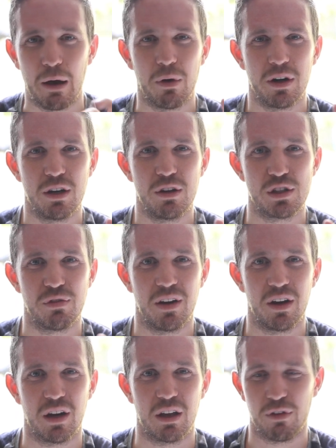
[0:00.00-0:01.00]
I wanted to do this
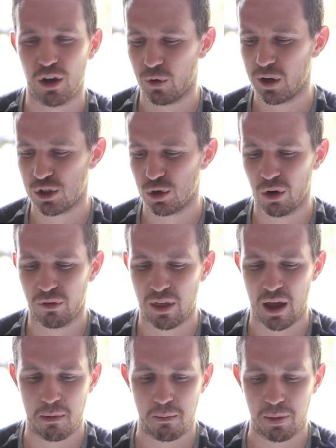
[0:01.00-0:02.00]
video to give you a quick tour of
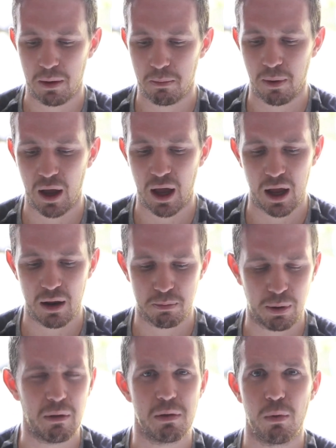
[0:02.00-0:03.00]
them,
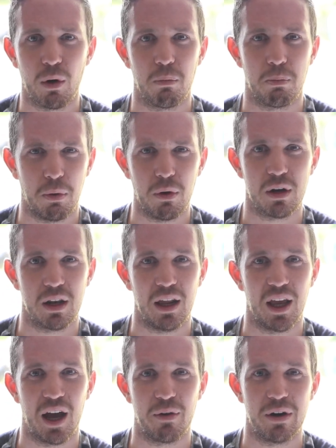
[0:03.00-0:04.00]
but probably more
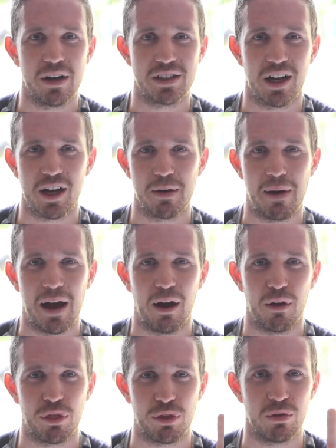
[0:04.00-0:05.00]
importantly, I want to talk
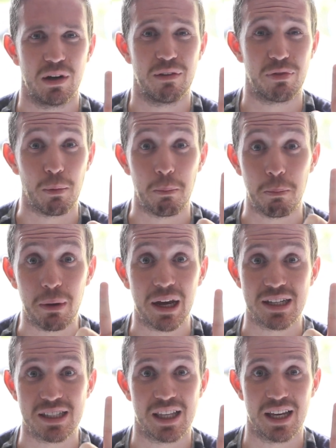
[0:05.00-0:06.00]
about three of the
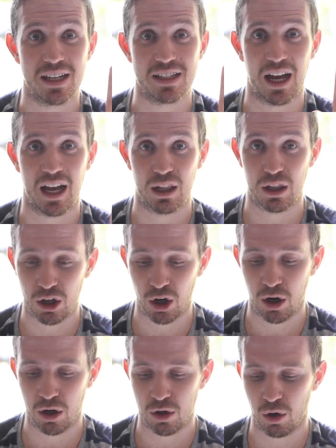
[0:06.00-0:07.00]
biggest things I
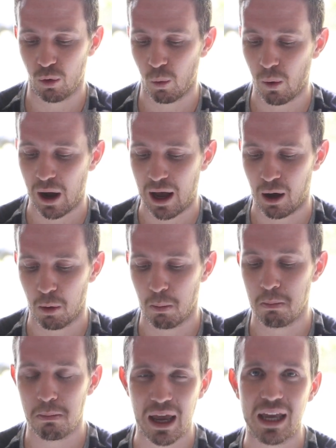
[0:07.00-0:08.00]
learned while
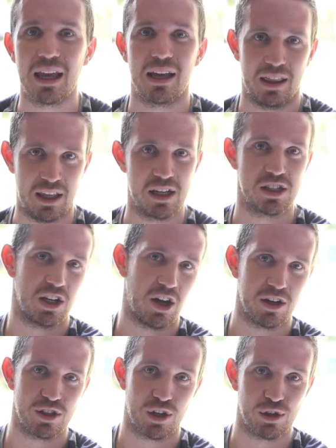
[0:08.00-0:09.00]
making these
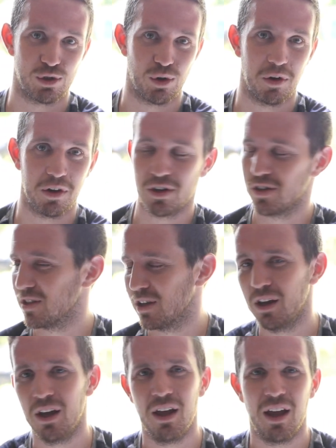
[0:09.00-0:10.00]
launch controllers.
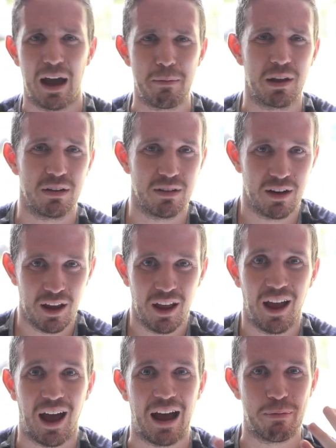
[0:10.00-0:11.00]
I mean,
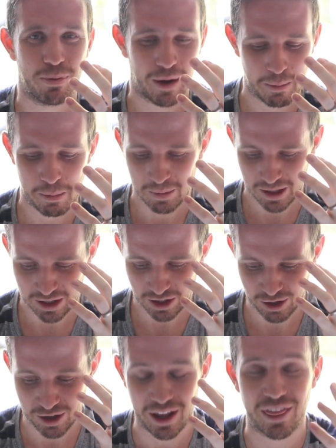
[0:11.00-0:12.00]
I probably
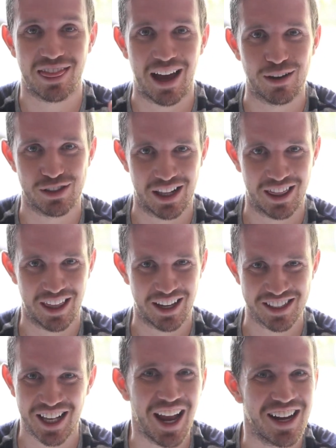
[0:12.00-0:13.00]
learned 1,000
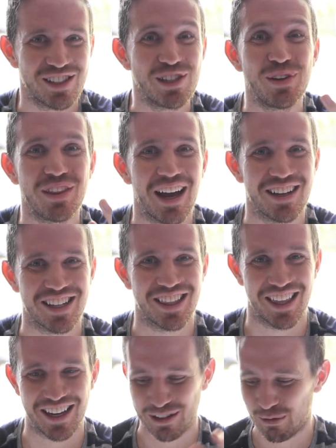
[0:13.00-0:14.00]
things, like
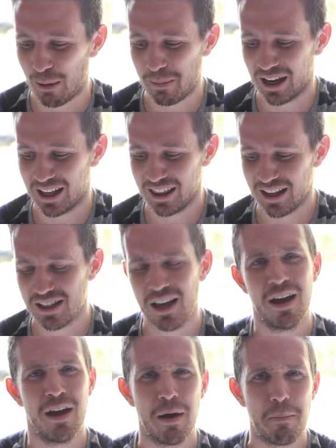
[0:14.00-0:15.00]
2,000 things while making these,
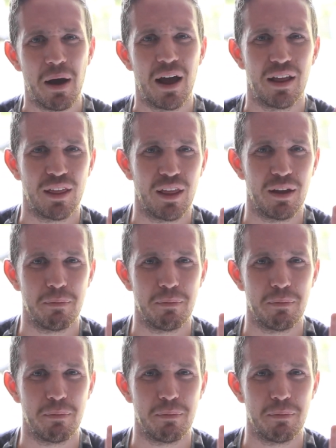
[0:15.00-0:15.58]
but